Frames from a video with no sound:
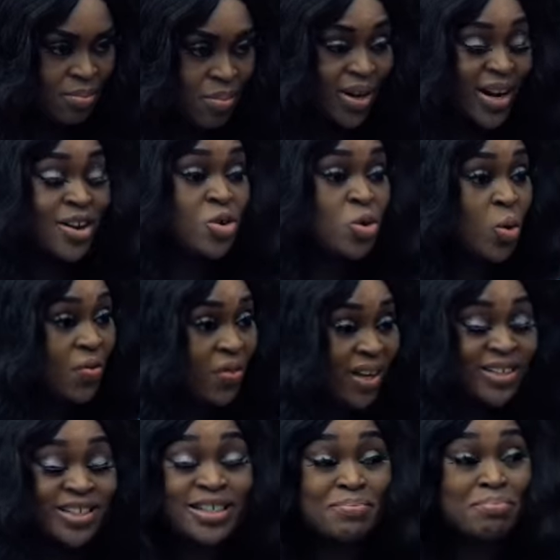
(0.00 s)
but I know
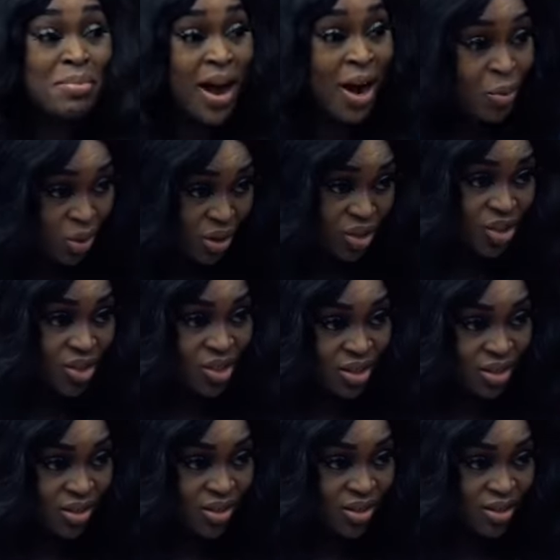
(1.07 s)
that in
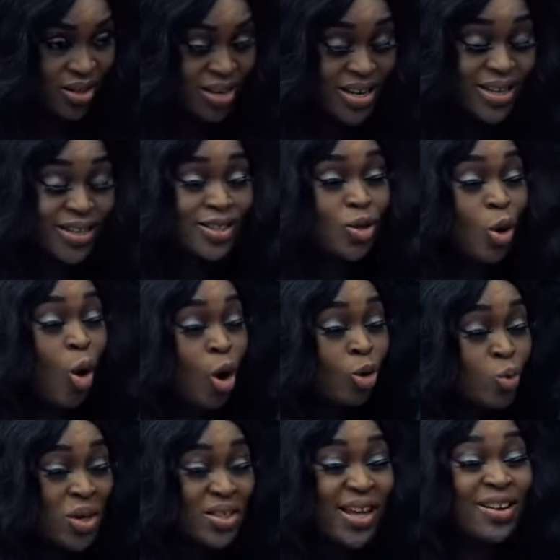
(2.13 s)
marriage, it is
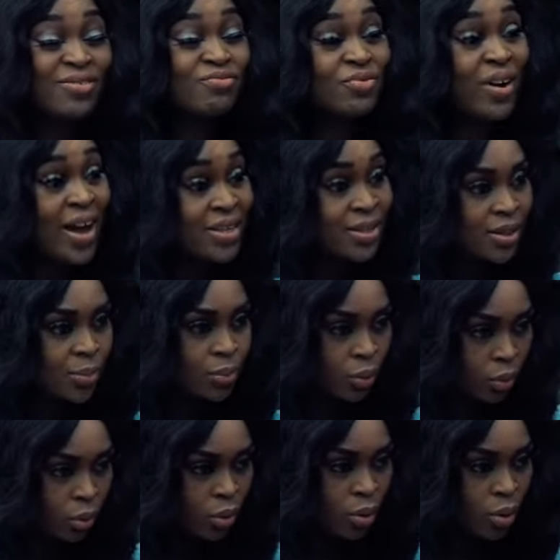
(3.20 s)
always
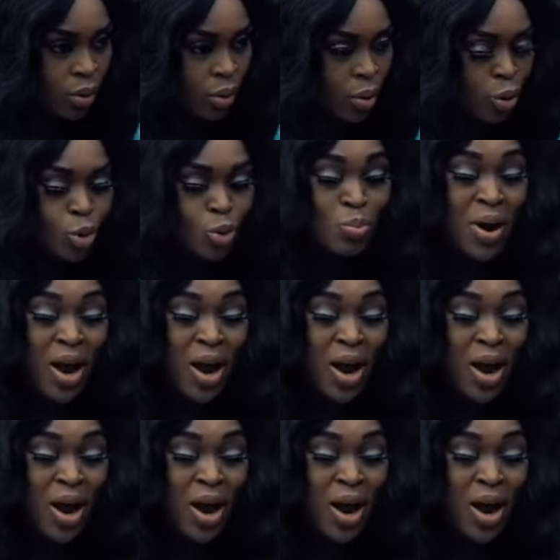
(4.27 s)
advisable to